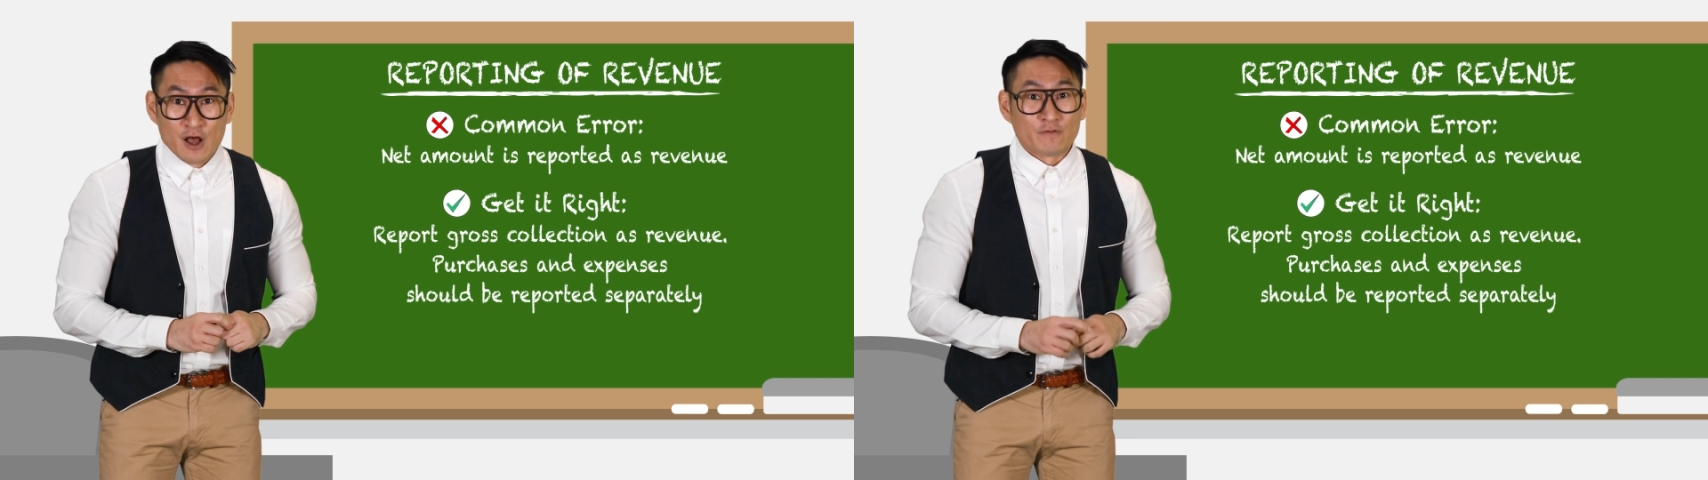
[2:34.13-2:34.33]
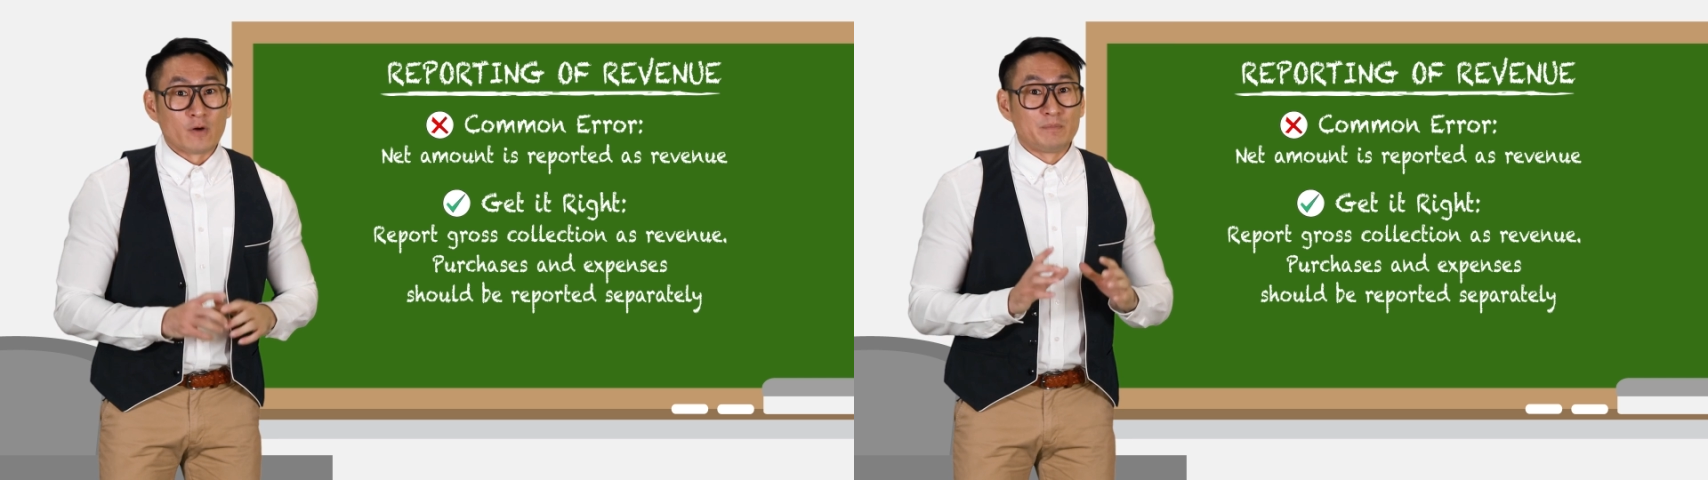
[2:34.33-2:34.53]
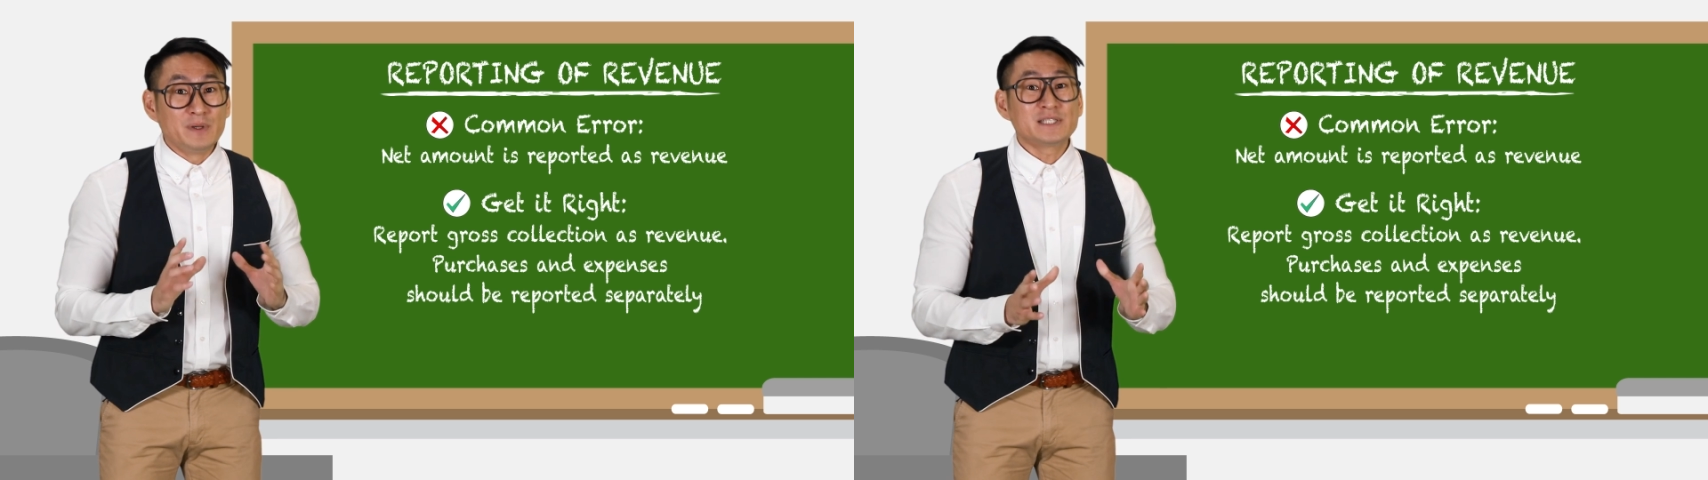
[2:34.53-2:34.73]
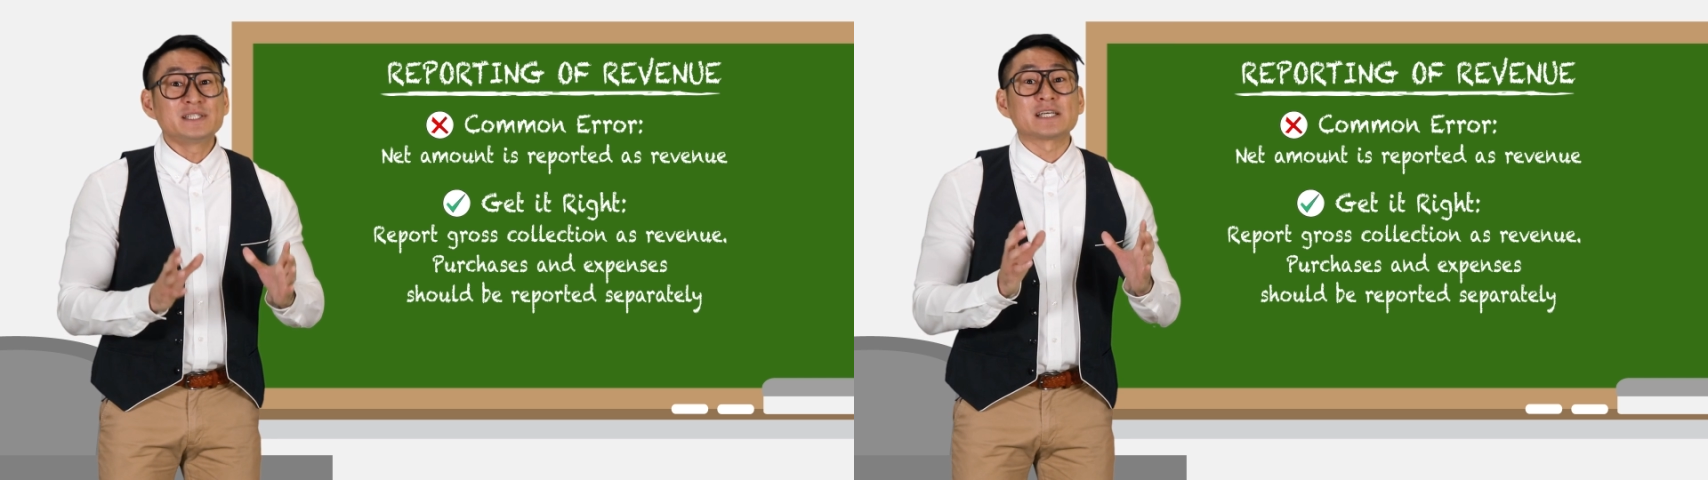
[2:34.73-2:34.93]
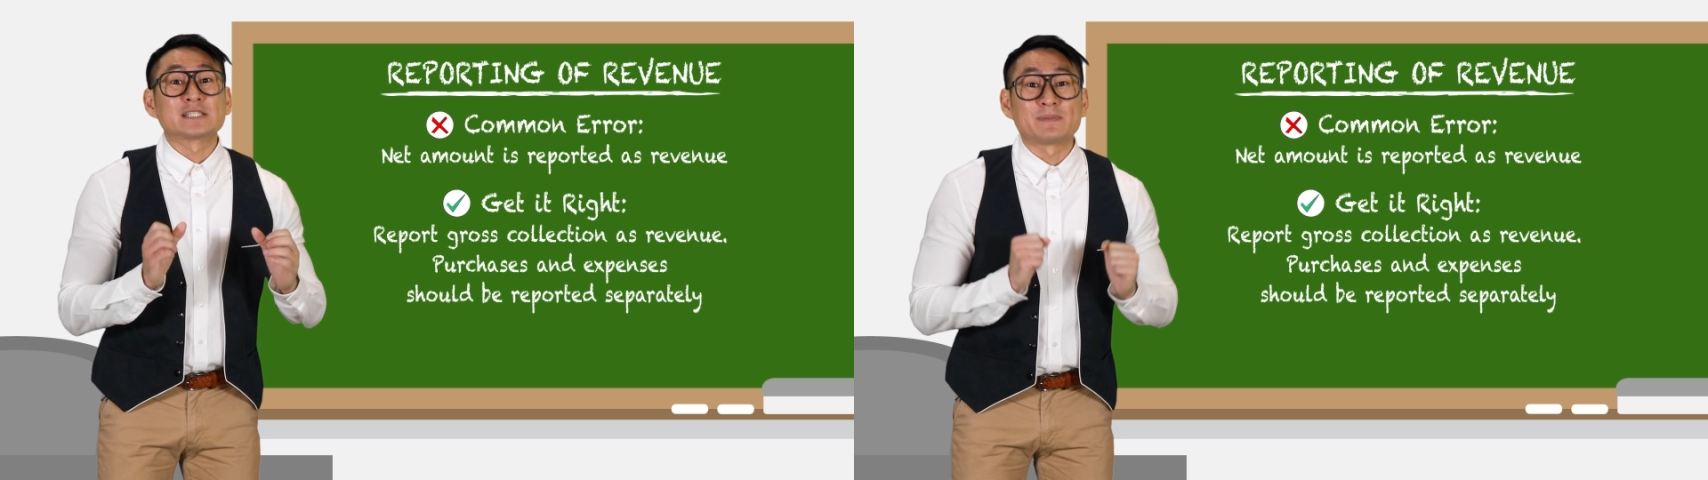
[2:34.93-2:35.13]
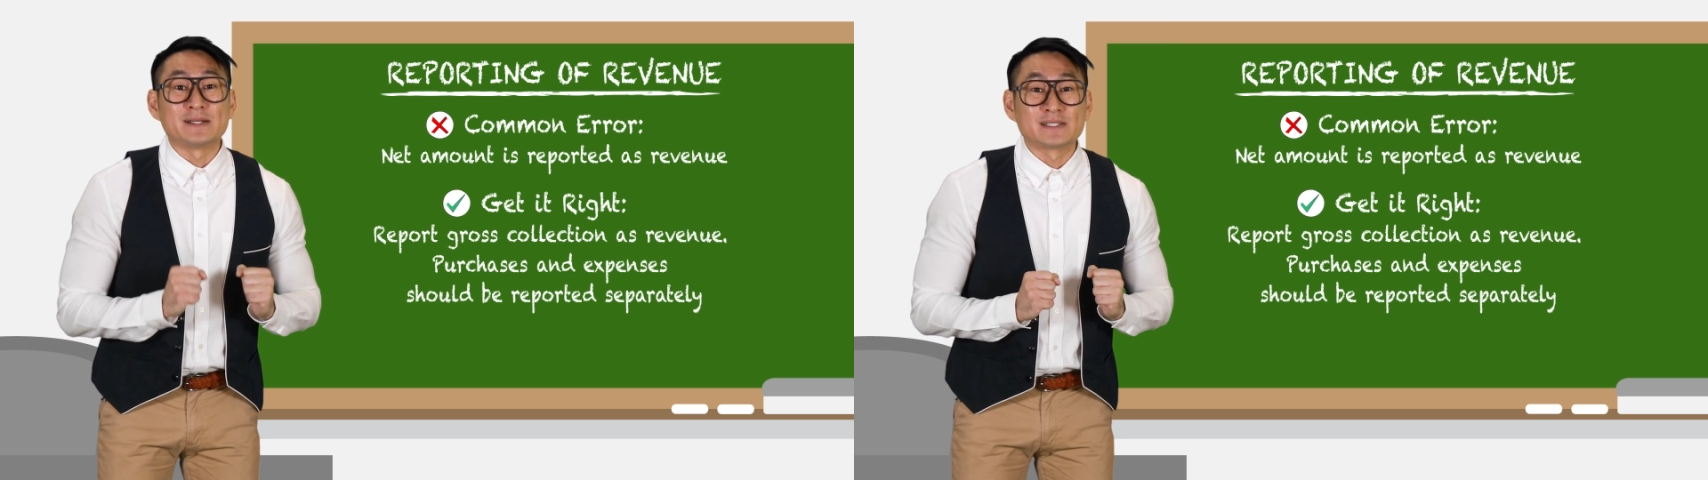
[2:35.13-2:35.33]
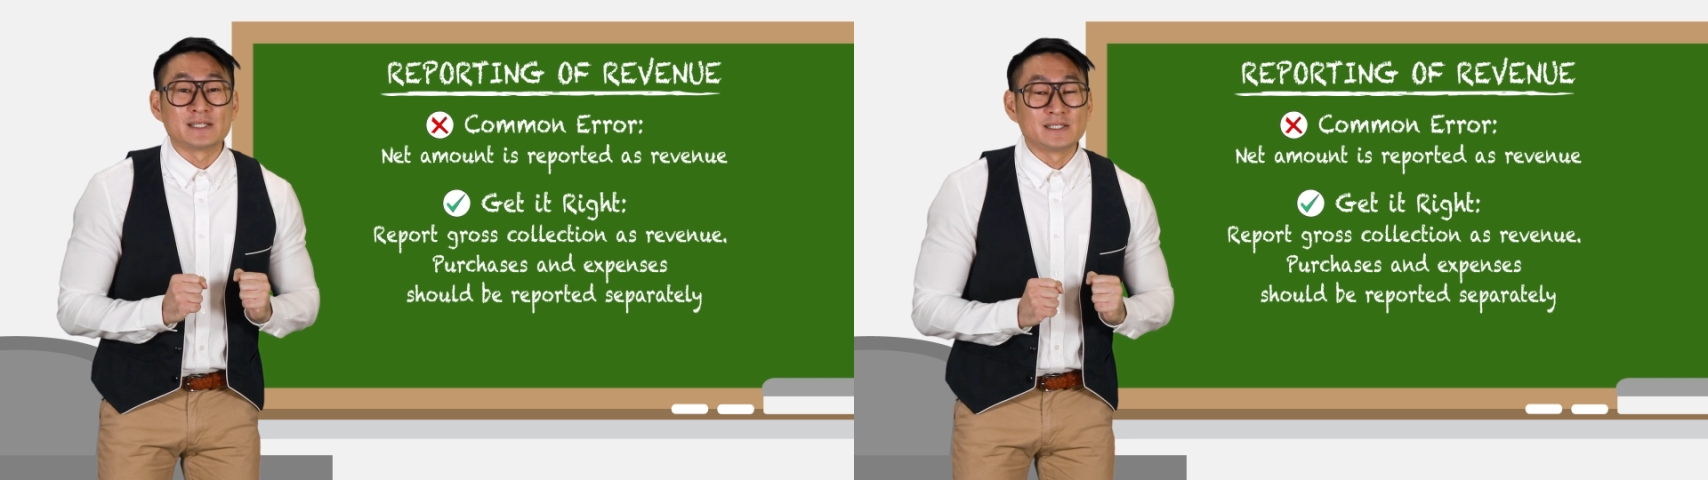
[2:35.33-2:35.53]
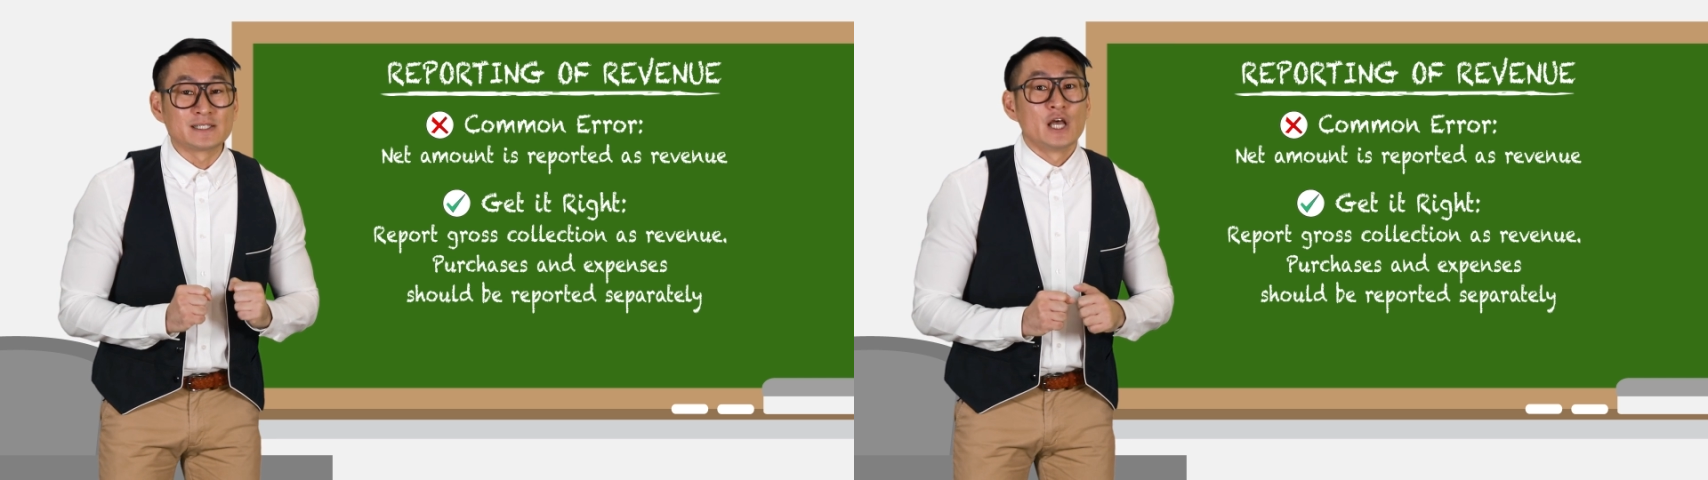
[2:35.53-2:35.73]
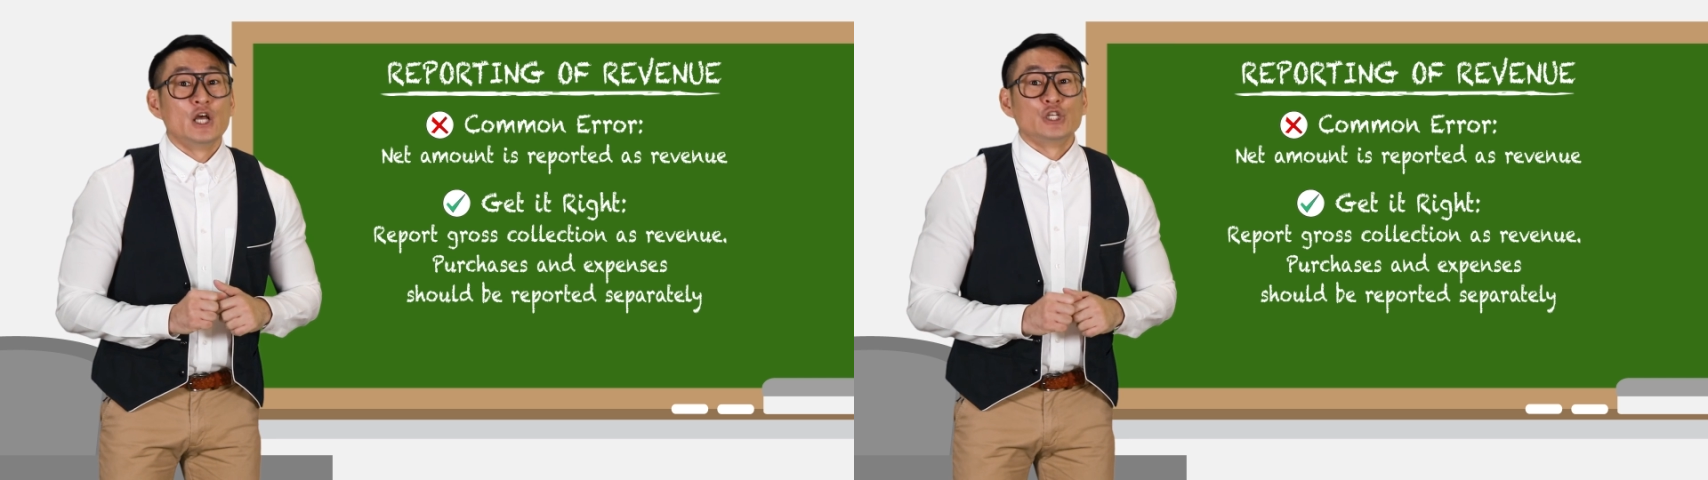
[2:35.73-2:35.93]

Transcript: for business expenses